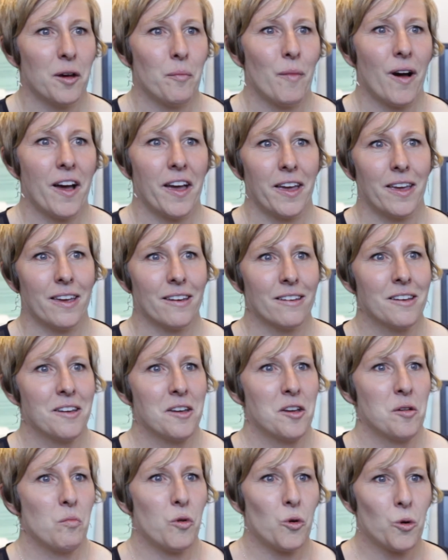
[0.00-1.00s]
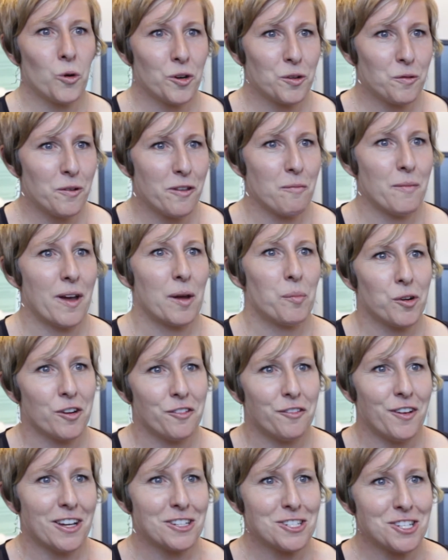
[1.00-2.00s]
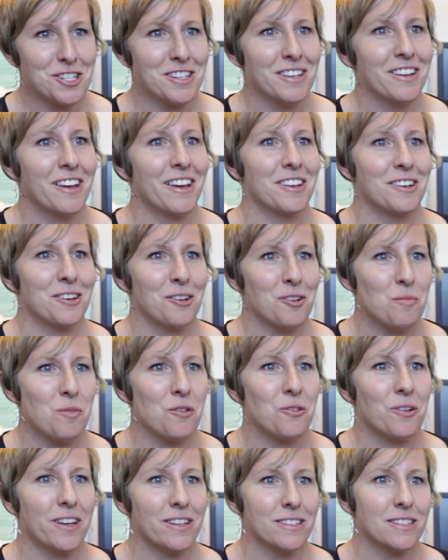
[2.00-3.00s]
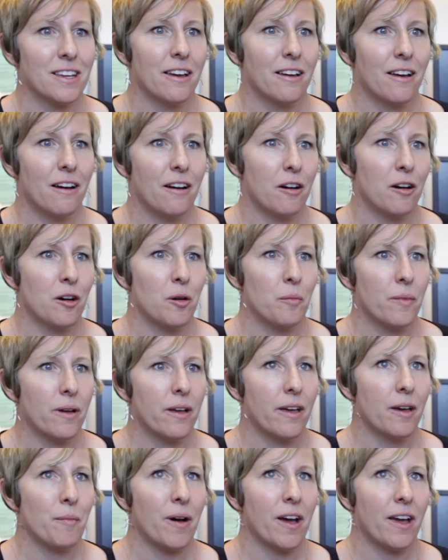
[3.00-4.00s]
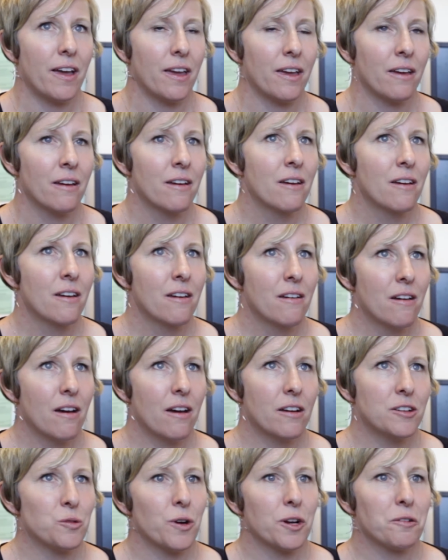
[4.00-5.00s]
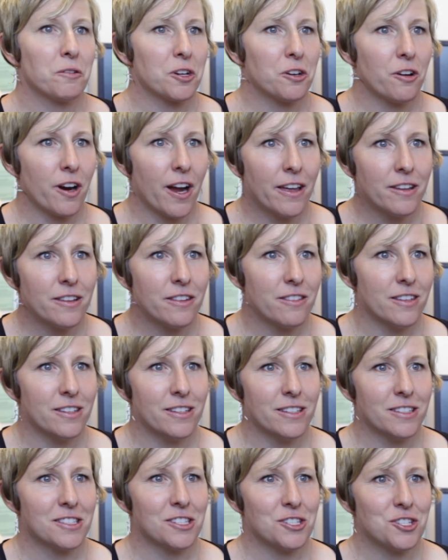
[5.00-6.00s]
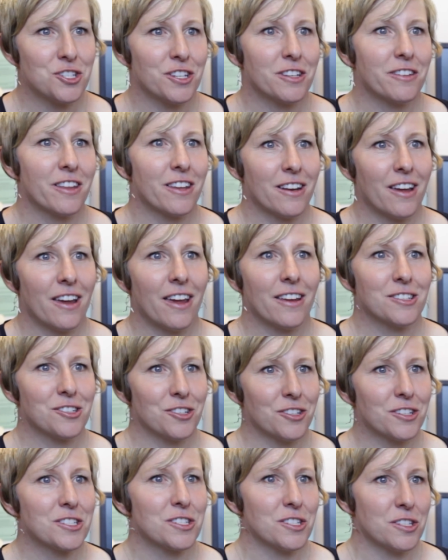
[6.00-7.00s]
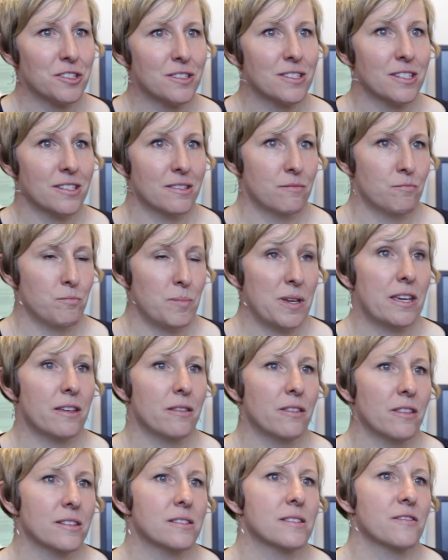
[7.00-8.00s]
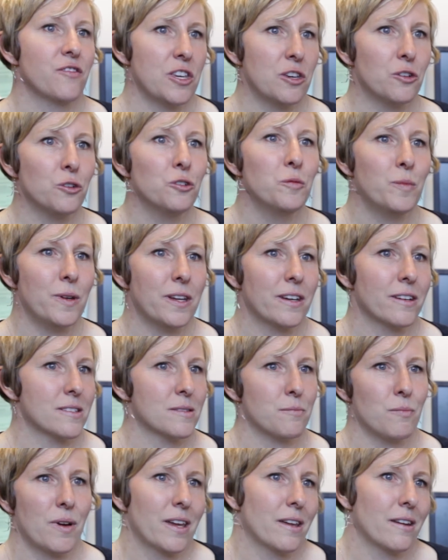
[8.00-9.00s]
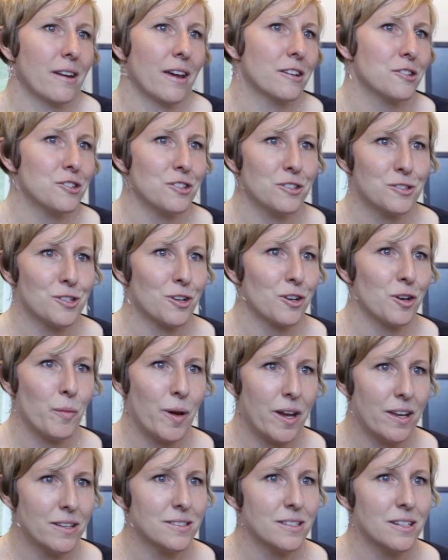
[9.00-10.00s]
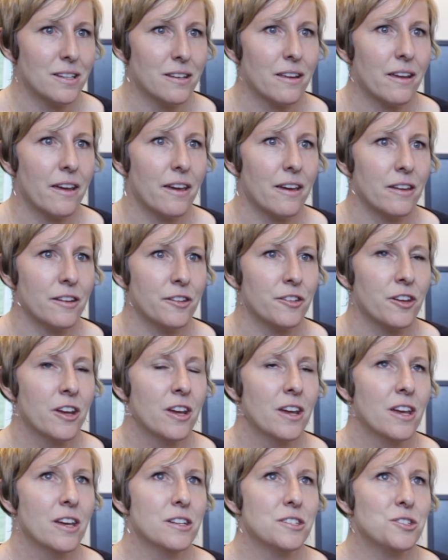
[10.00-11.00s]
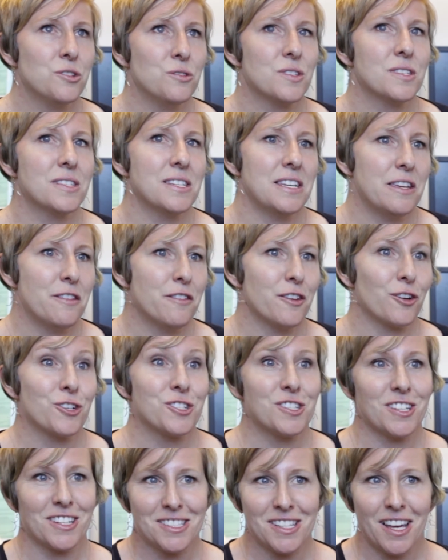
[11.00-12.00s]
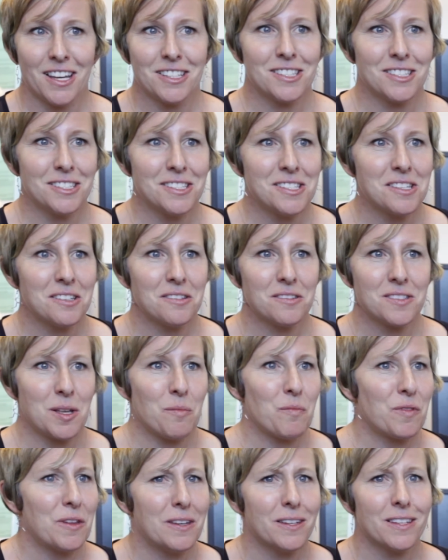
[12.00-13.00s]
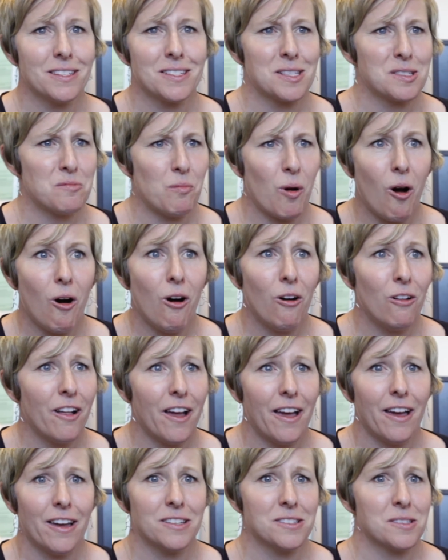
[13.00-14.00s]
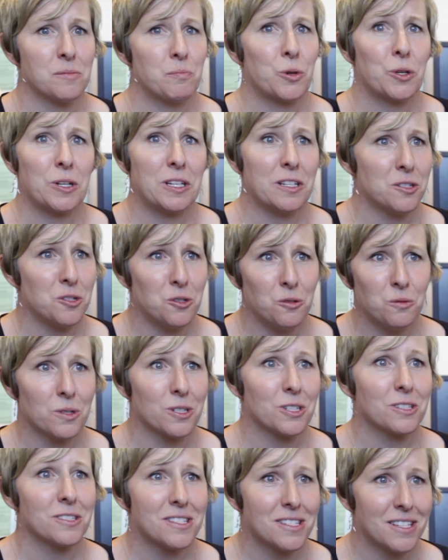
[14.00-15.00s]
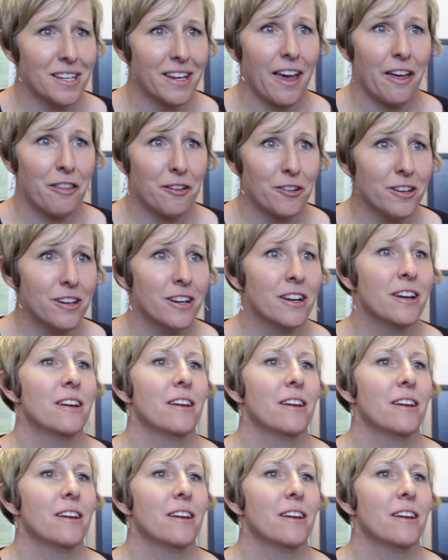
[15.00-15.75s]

am I bored with my profession. At no point um, am I do I regret the decision that I took to, to be in this field? Because my connections are amazing. And to see their successes, something as small as putting two words together